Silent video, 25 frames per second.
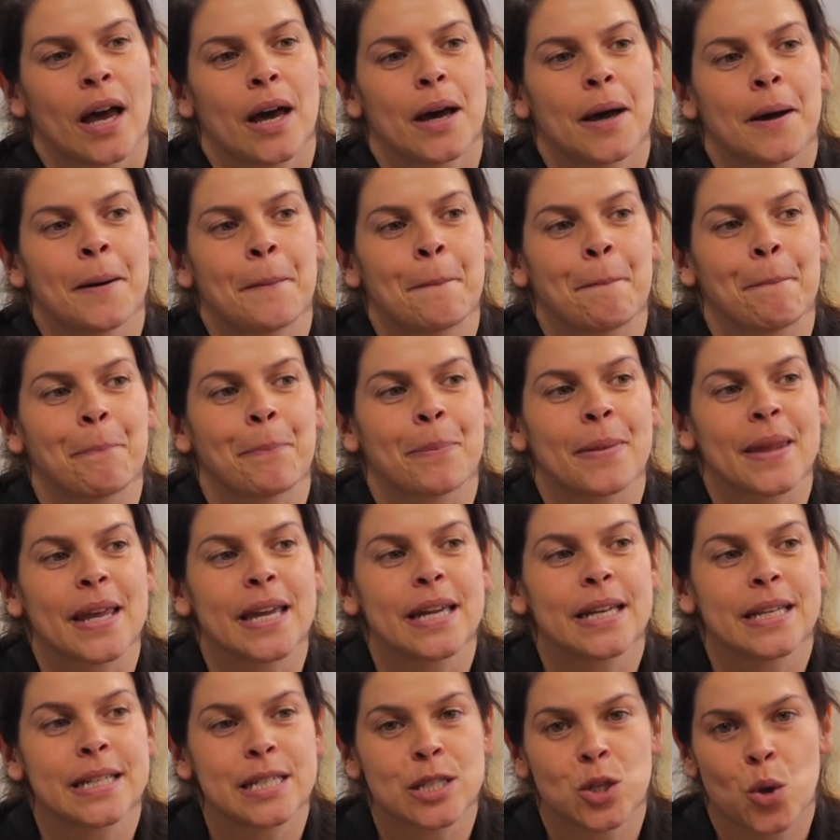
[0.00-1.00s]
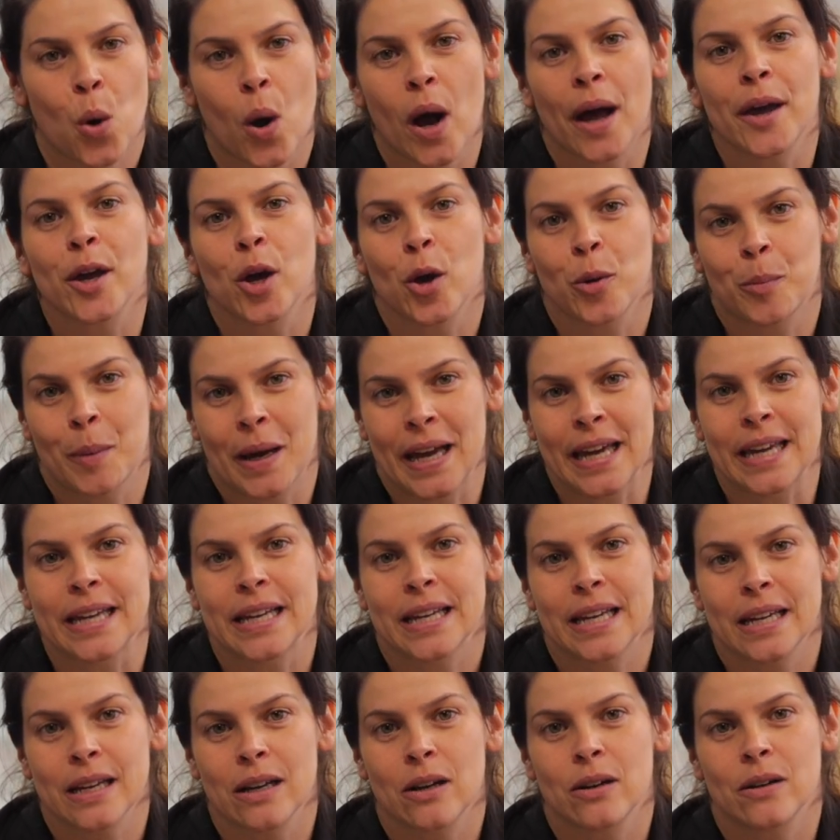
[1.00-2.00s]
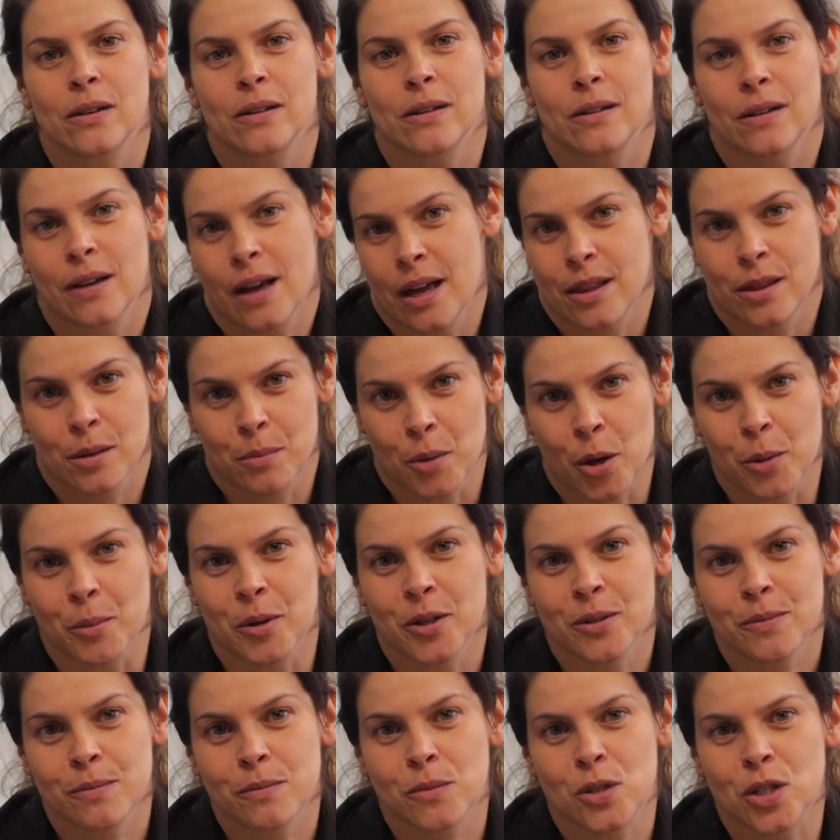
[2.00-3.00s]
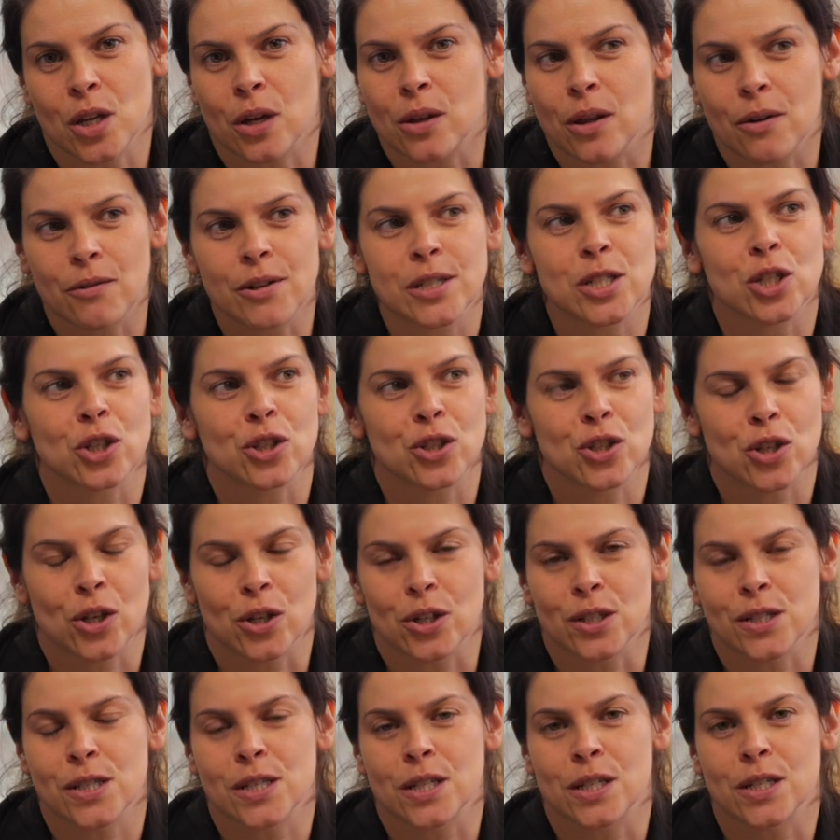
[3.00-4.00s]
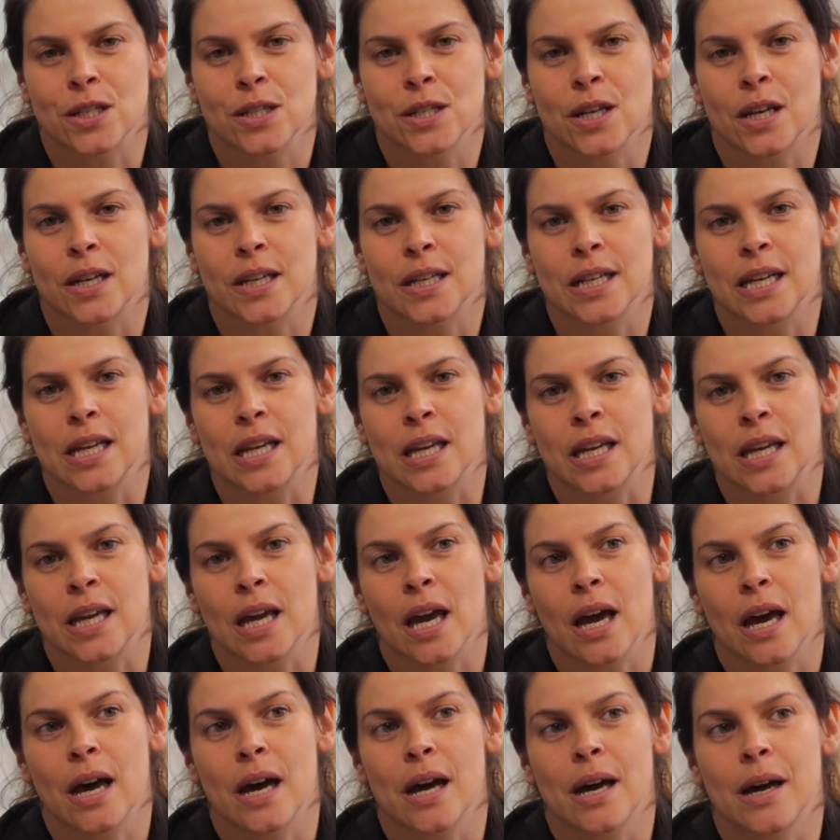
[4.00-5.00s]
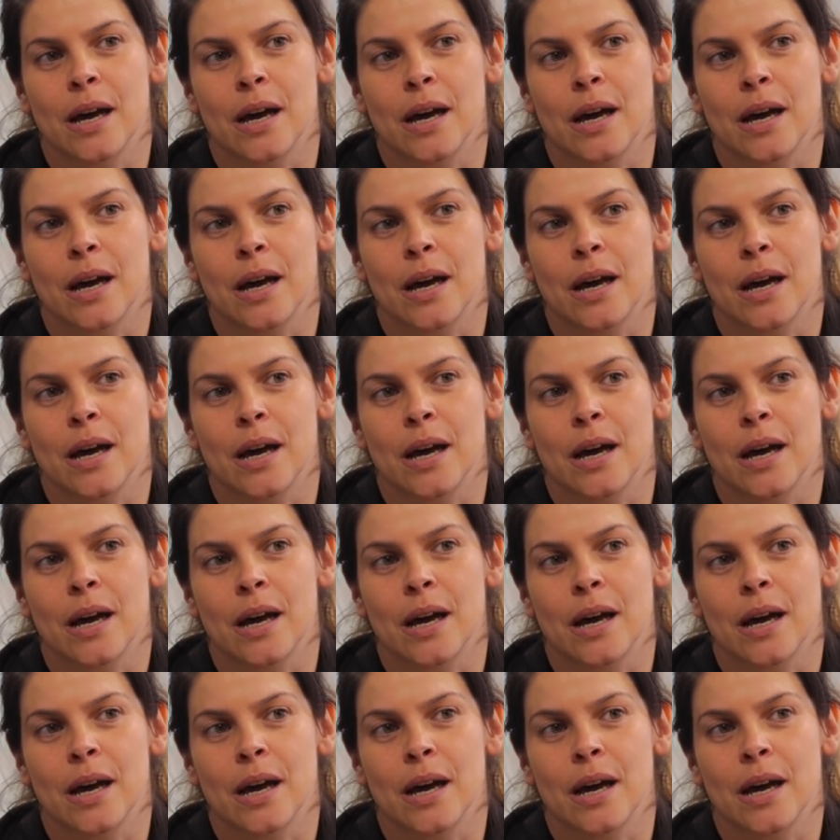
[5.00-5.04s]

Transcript: It is quite opaque at the moment, so there is a good chance that certainly